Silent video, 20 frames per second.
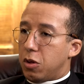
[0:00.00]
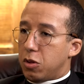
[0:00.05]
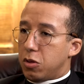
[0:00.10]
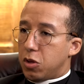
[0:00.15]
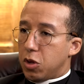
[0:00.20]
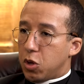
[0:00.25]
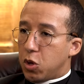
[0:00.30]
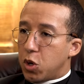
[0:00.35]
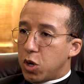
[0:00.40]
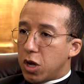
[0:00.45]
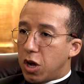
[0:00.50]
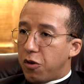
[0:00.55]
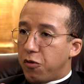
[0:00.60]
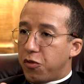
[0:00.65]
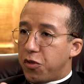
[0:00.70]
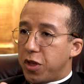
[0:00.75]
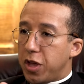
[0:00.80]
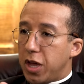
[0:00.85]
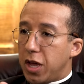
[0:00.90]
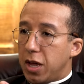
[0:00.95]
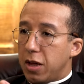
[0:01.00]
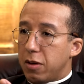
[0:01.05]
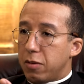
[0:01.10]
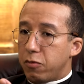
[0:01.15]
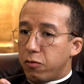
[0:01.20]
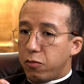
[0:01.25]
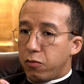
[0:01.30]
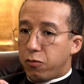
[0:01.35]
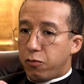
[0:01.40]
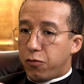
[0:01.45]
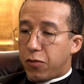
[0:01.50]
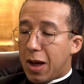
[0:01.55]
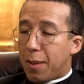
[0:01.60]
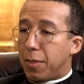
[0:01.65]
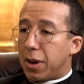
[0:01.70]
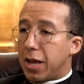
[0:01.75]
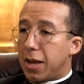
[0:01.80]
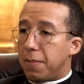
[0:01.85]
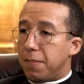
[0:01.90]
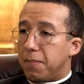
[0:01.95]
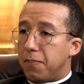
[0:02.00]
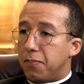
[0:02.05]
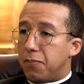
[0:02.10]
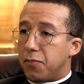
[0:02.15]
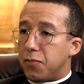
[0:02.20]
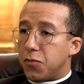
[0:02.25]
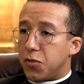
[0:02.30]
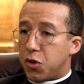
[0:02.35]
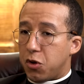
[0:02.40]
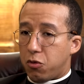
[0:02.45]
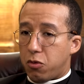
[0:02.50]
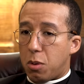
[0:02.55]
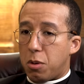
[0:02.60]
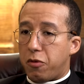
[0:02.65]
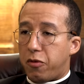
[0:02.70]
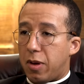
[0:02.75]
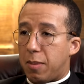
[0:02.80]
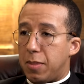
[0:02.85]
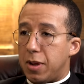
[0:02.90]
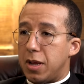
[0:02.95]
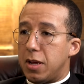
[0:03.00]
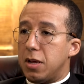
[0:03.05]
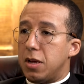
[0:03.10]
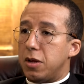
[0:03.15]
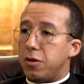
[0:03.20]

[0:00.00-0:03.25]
the good of the family, to grow a family,